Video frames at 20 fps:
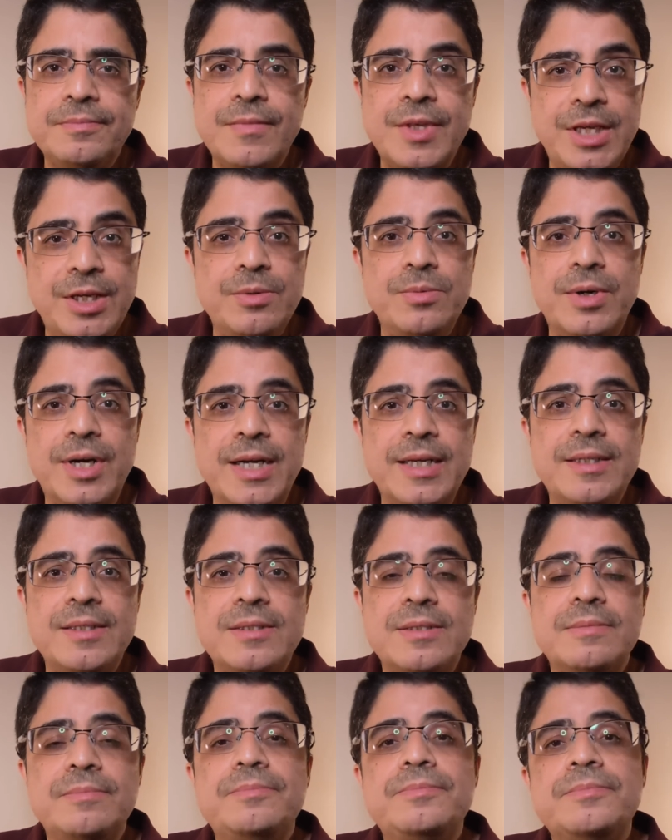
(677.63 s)
he
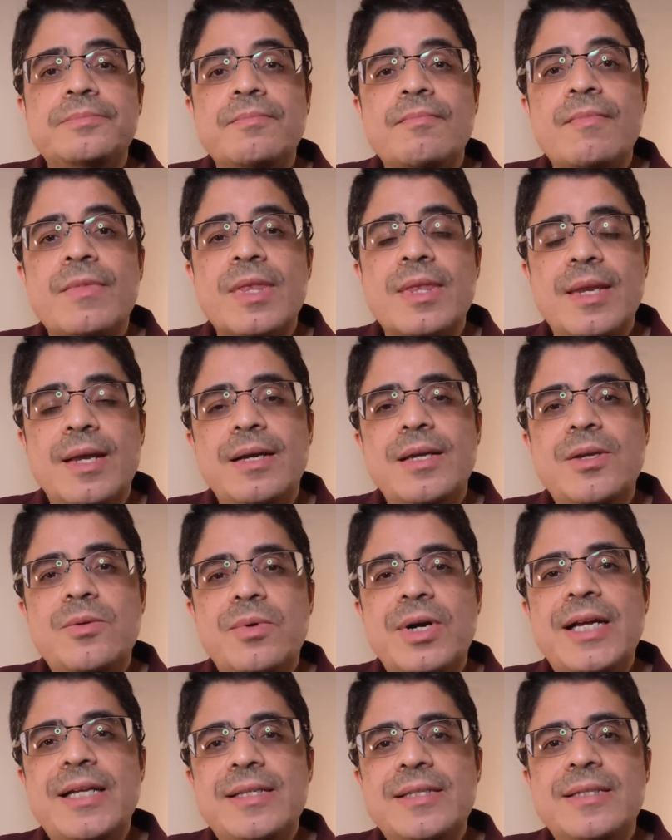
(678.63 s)
writes. Now he
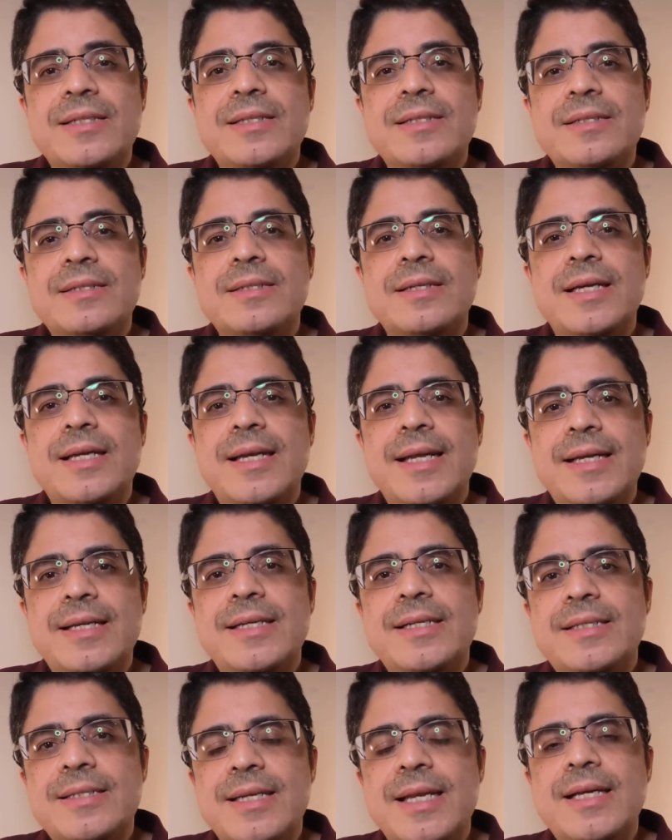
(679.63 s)
writes this, and,
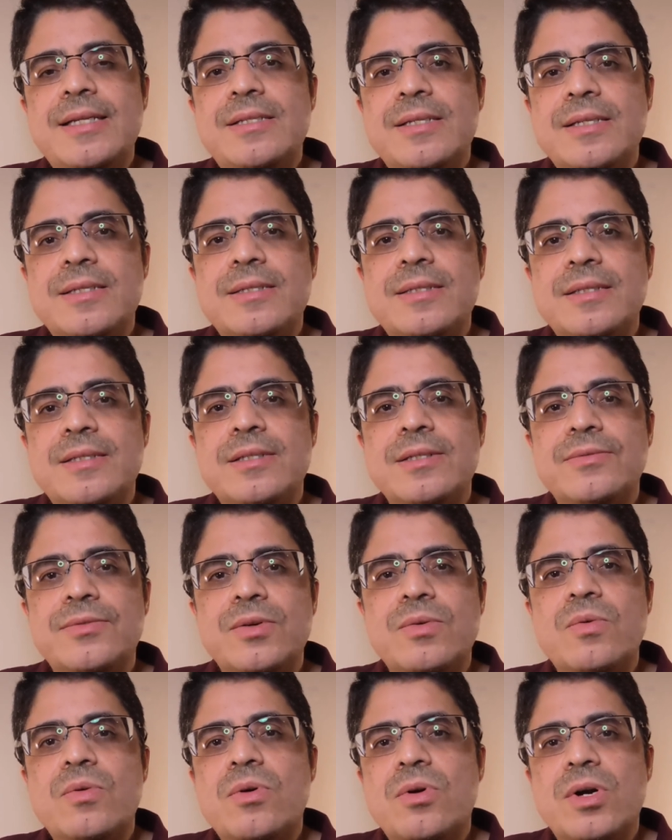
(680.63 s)
and it's not just the
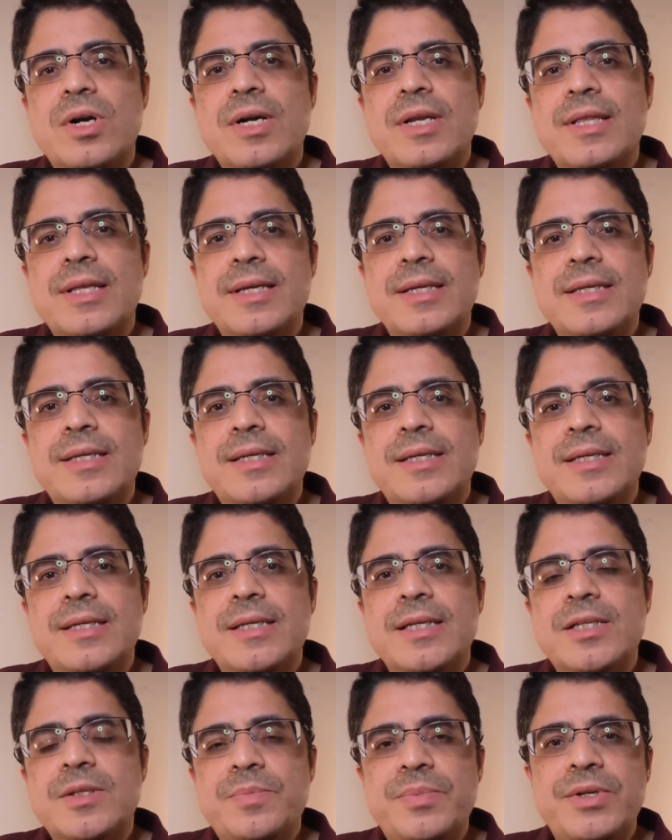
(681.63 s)
Civil War that he
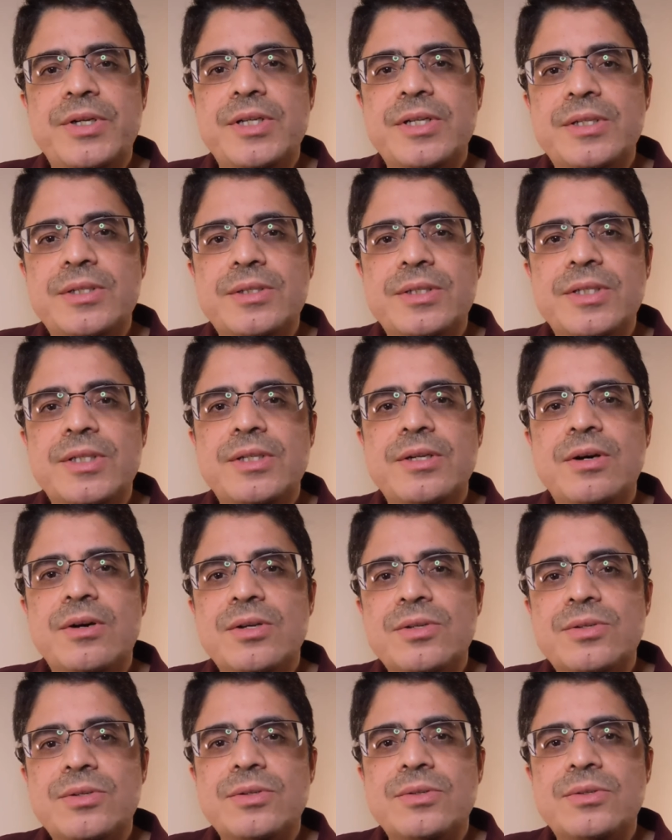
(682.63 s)
experienced. He
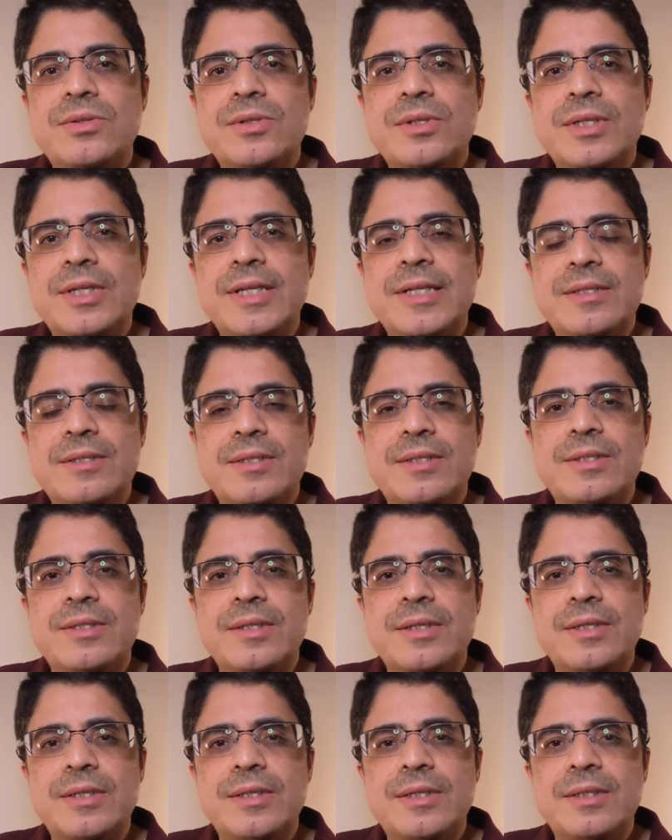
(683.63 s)
also gets,
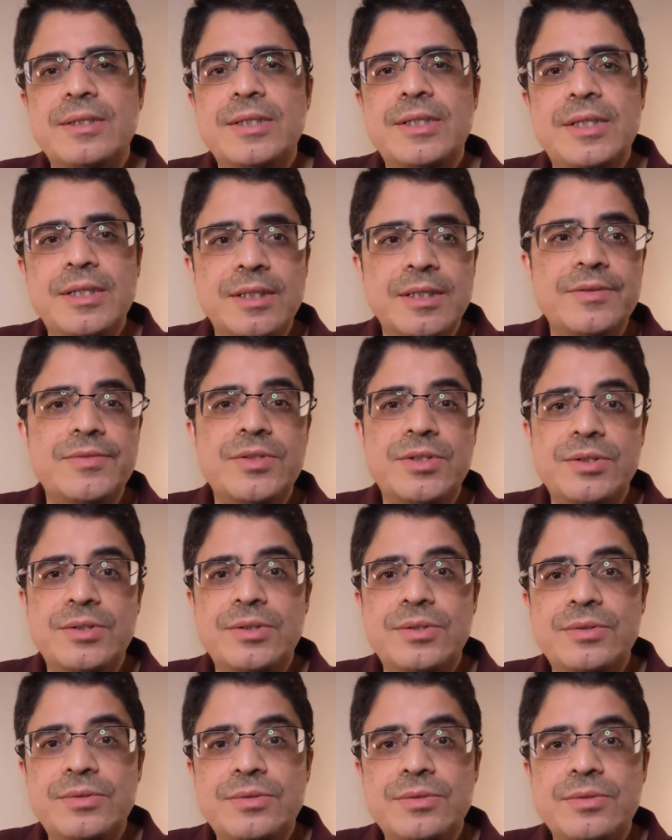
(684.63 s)
uh, he lives
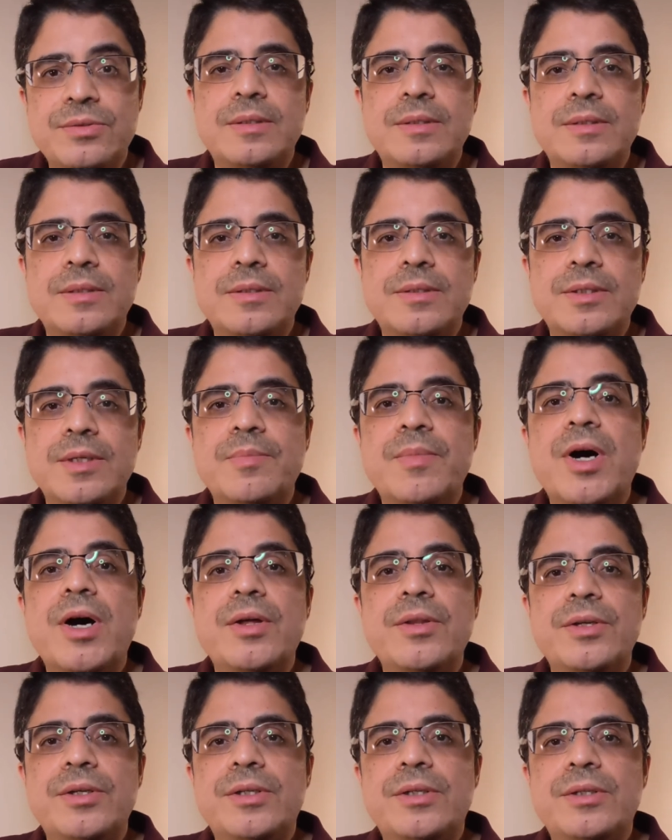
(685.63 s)
through some
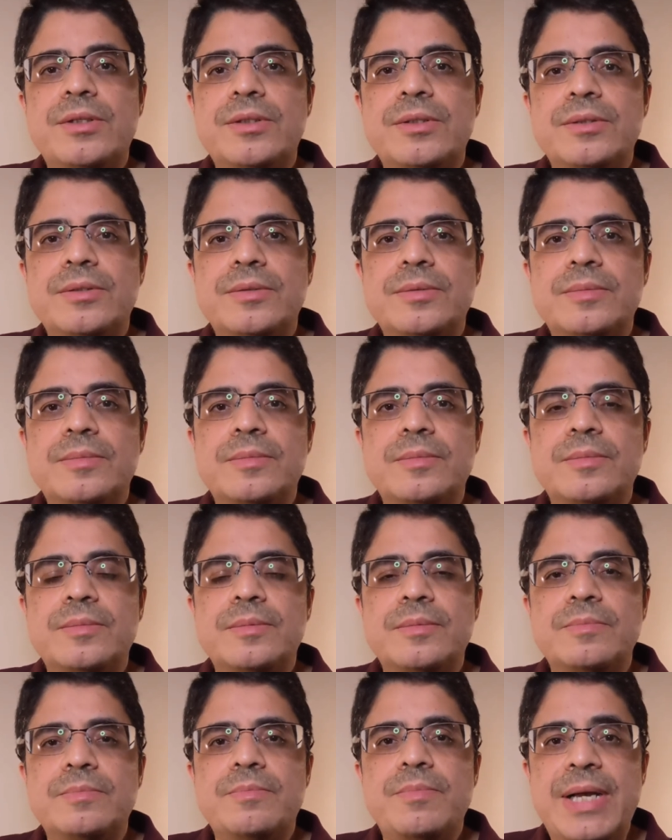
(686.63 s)
other
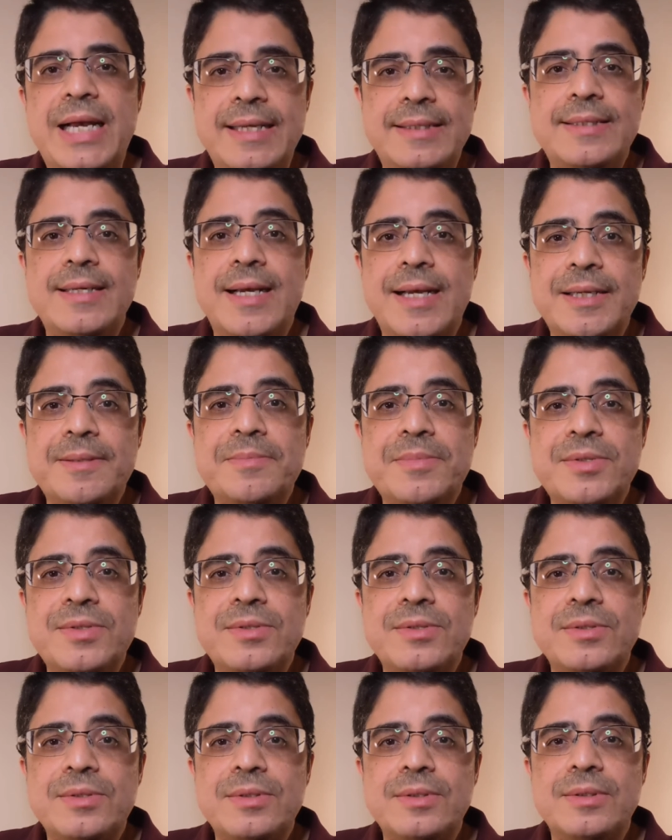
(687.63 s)
bad
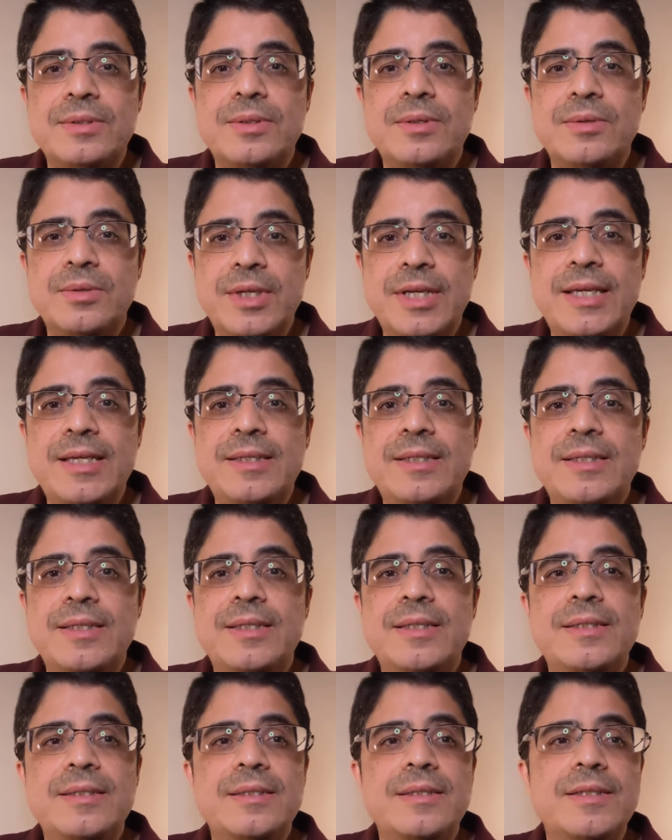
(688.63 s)
times. Okay,
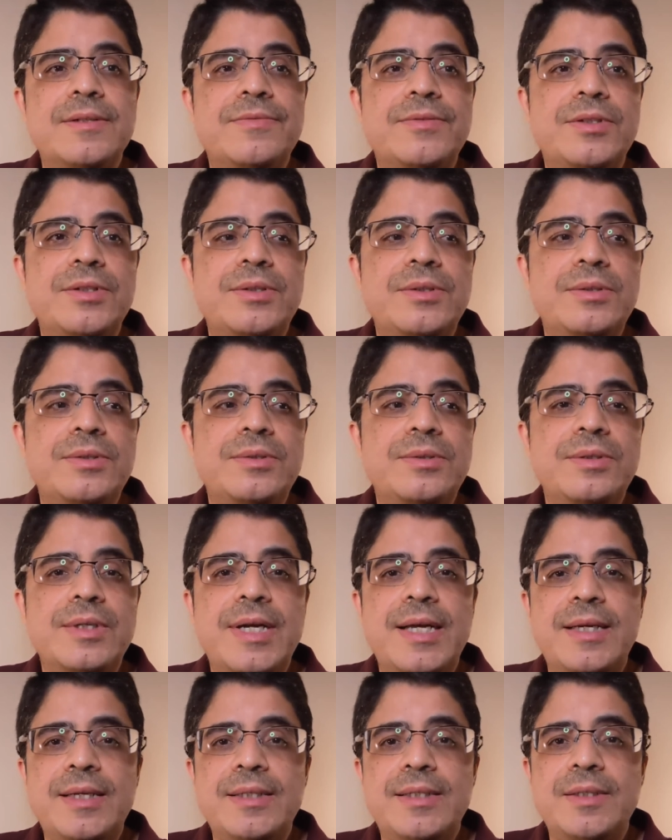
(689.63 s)
he lived through
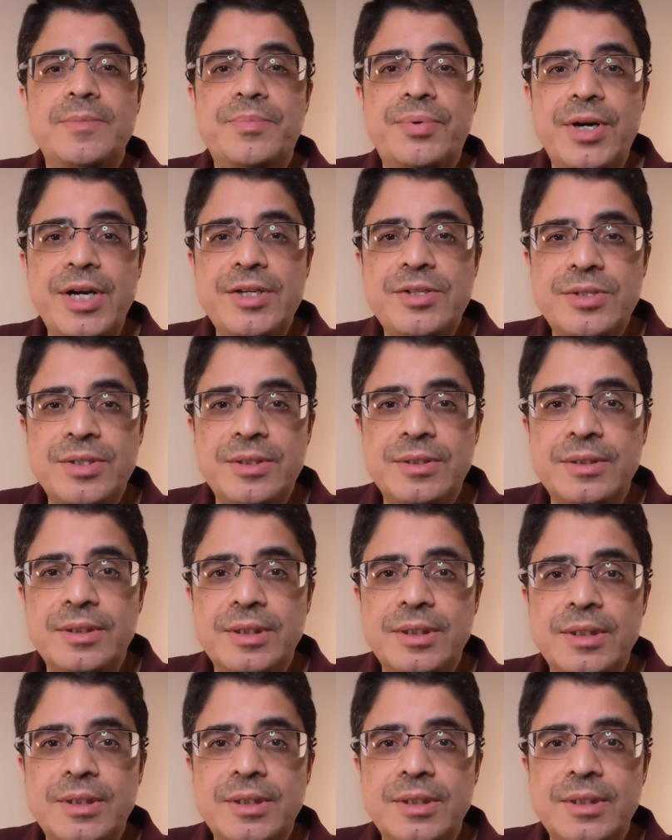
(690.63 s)
a depression.